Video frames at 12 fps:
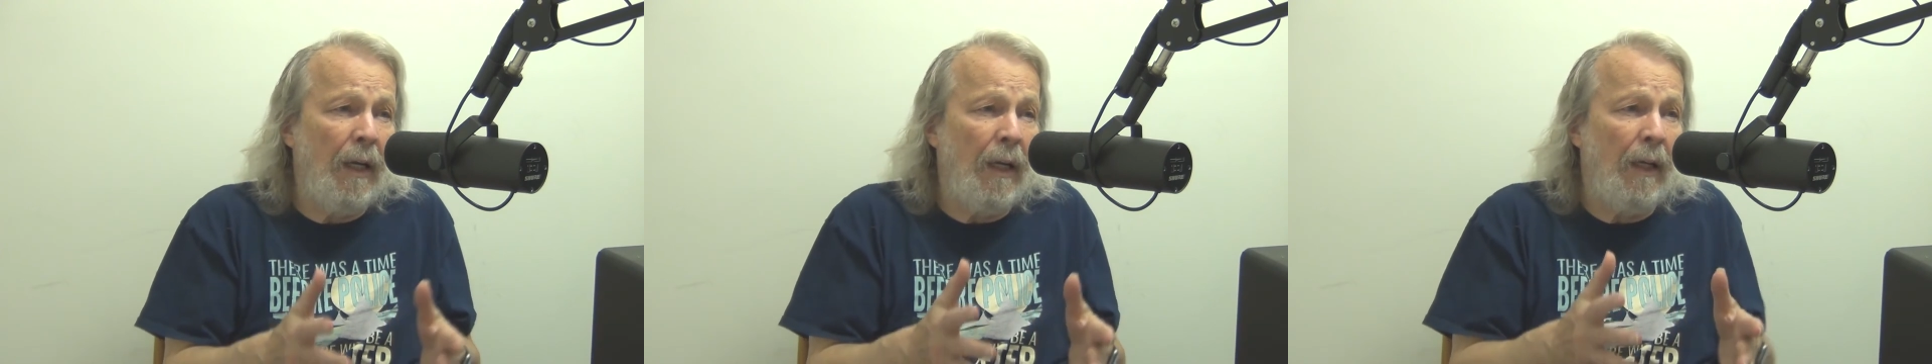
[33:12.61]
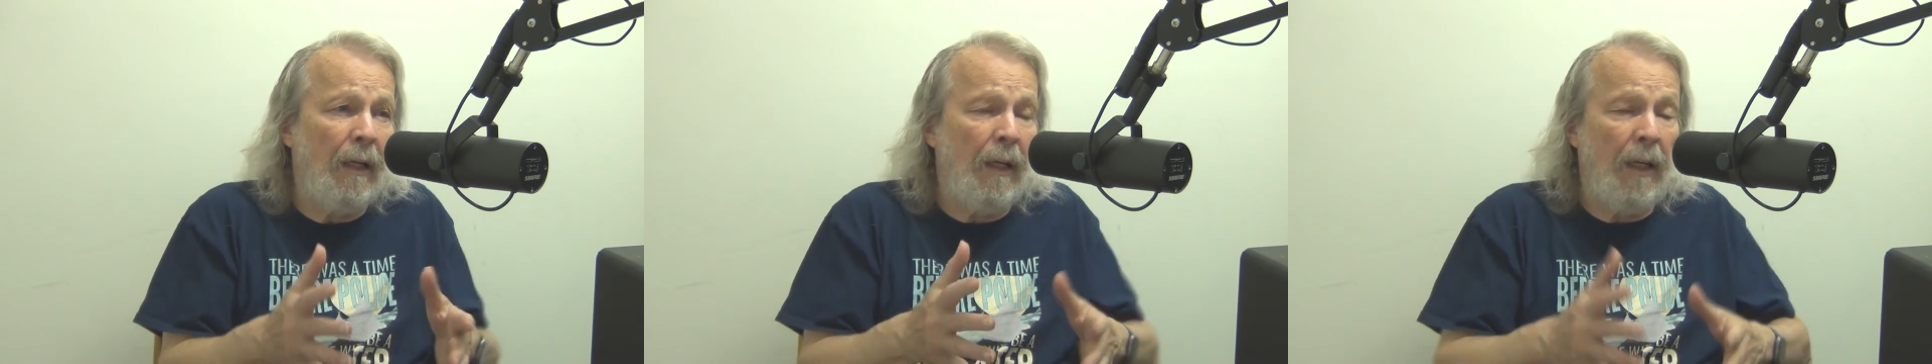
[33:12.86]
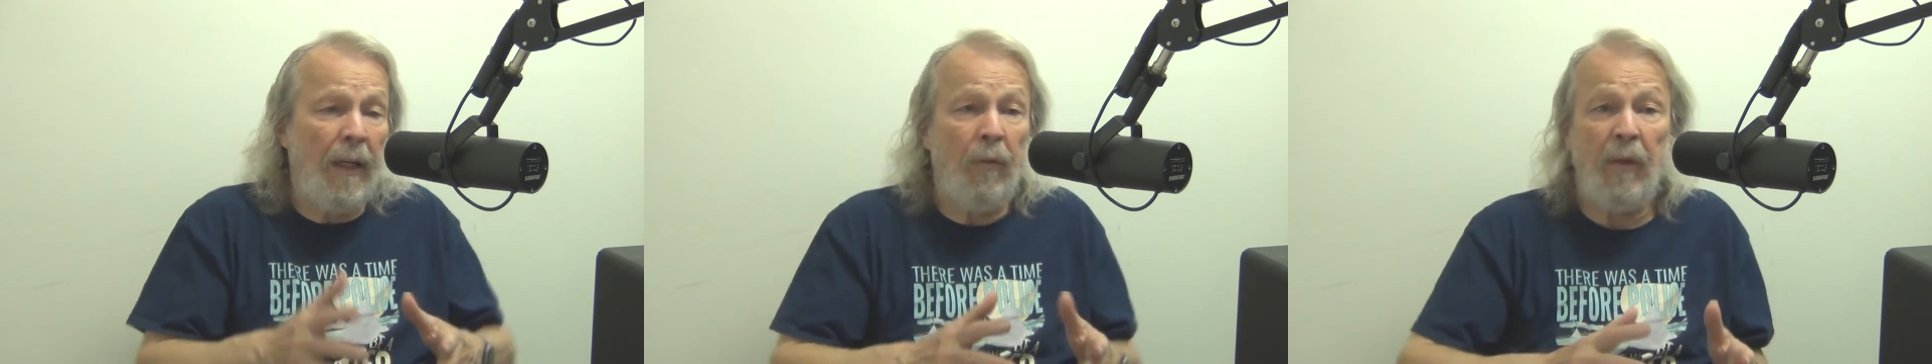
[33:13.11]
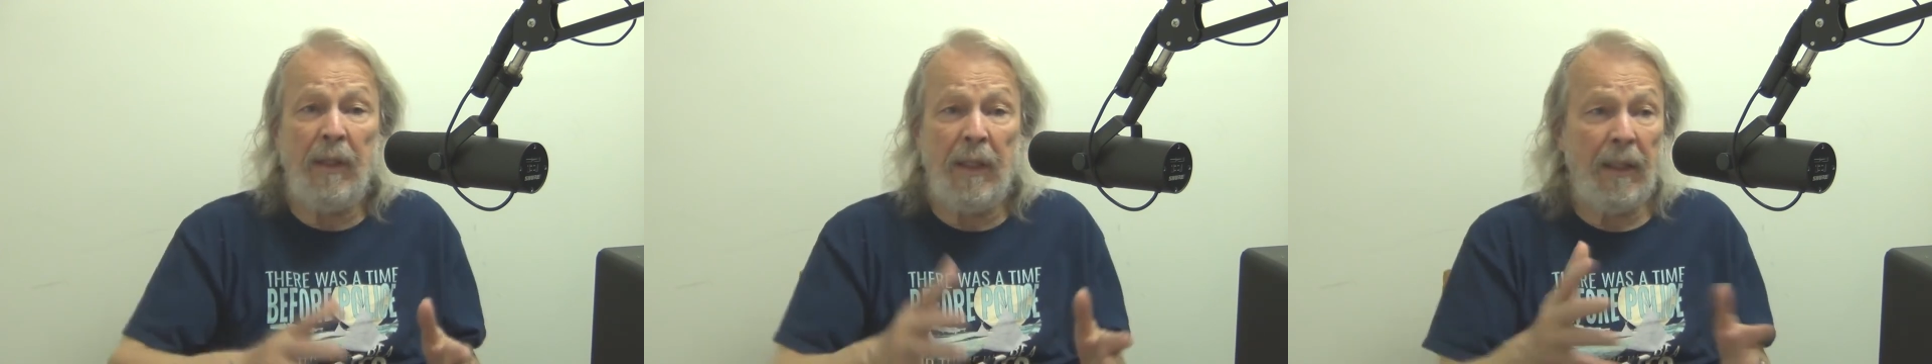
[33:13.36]
and
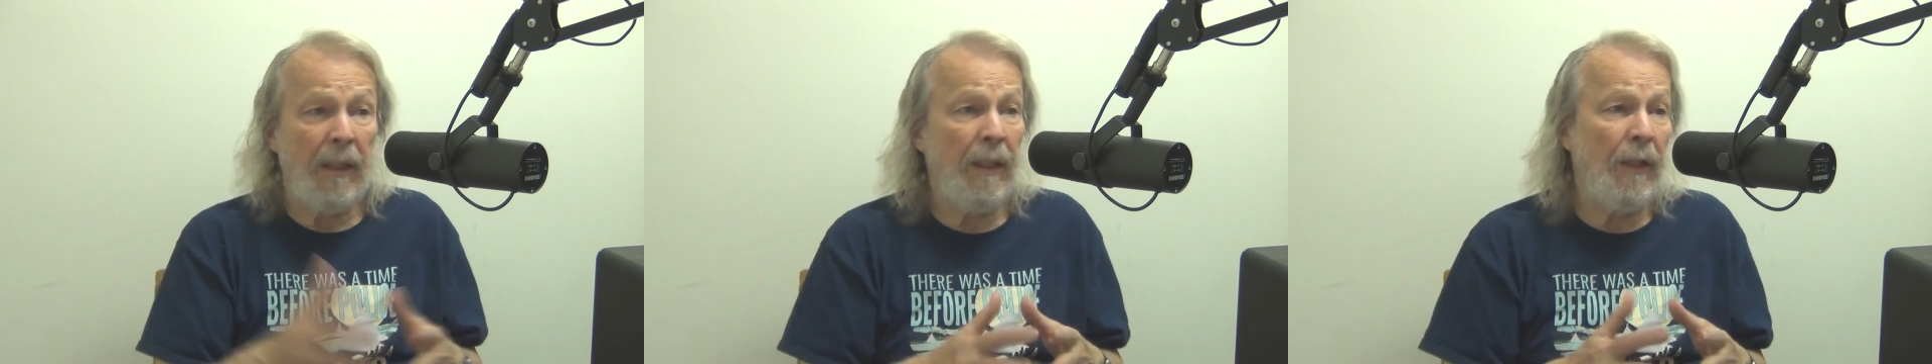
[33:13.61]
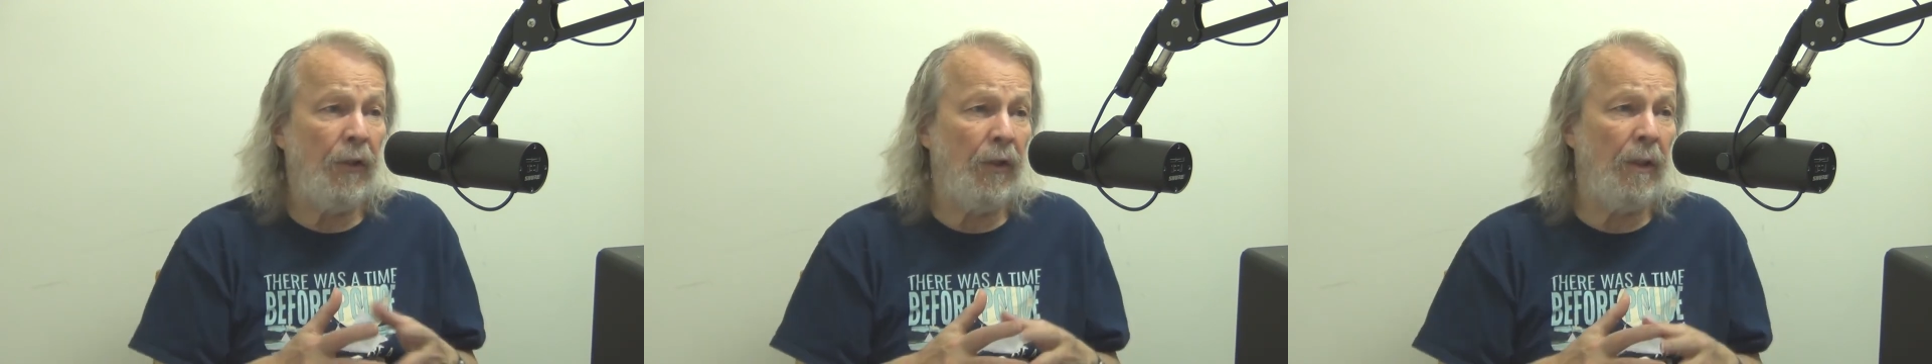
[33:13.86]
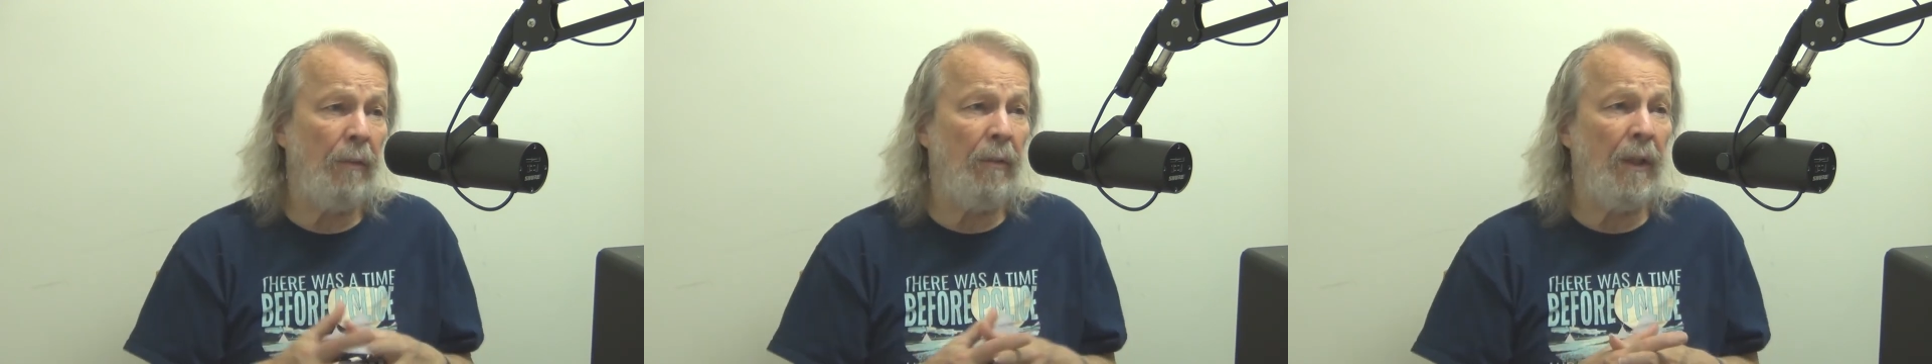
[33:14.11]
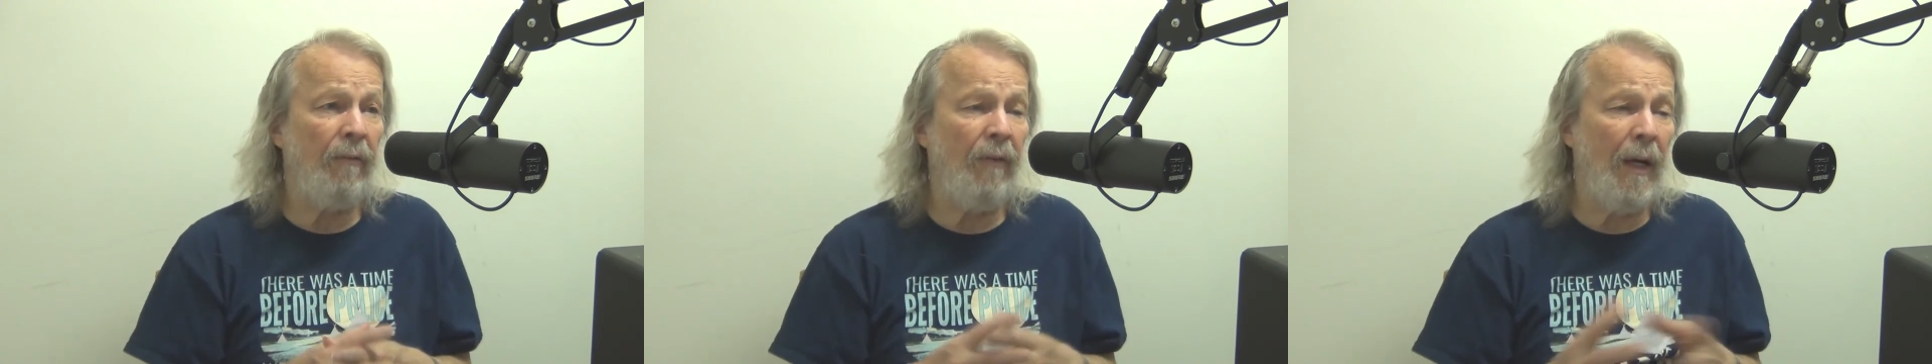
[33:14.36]
we think he needs to
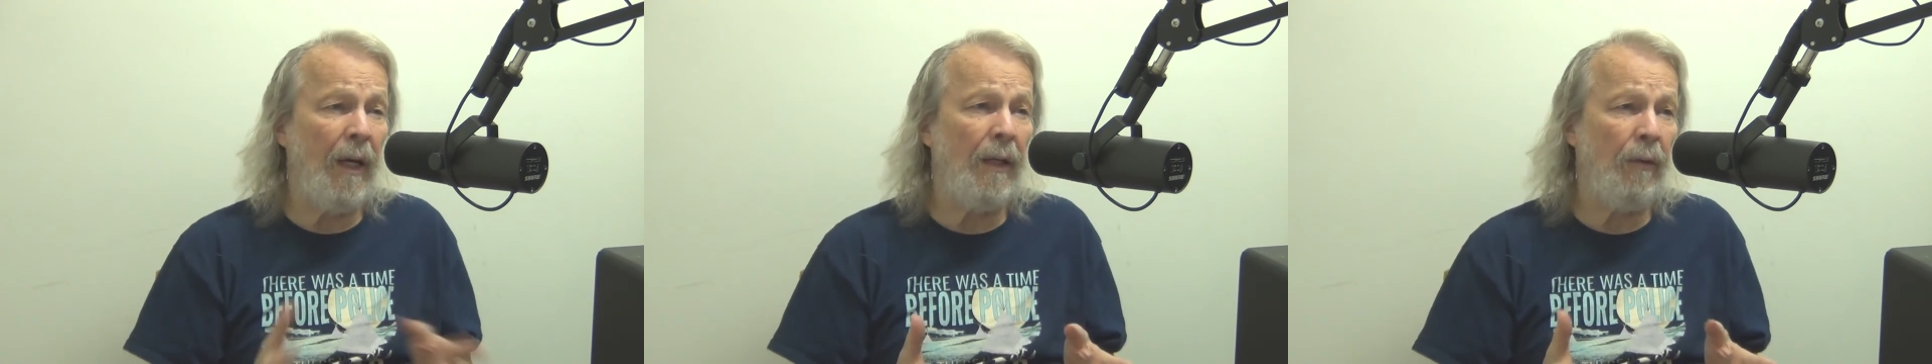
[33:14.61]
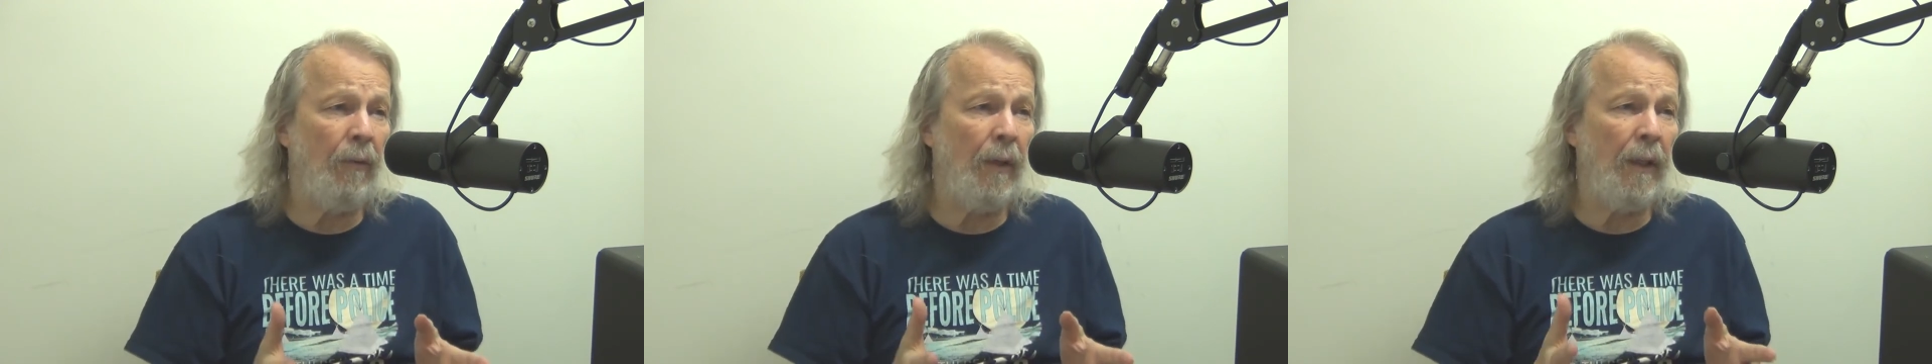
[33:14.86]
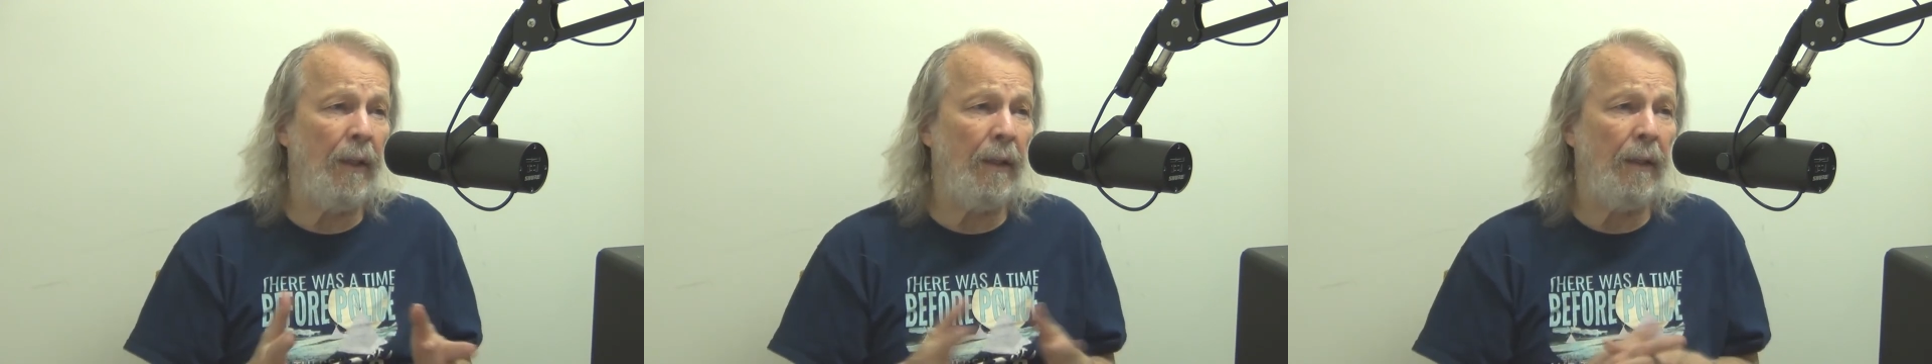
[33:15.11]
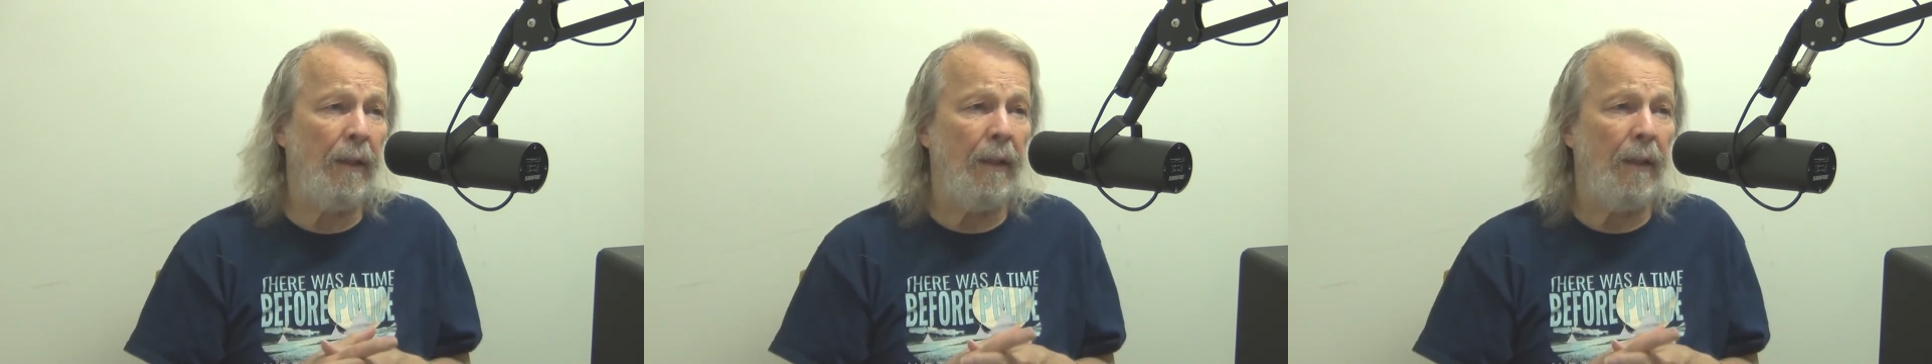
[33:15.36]
be evaluated.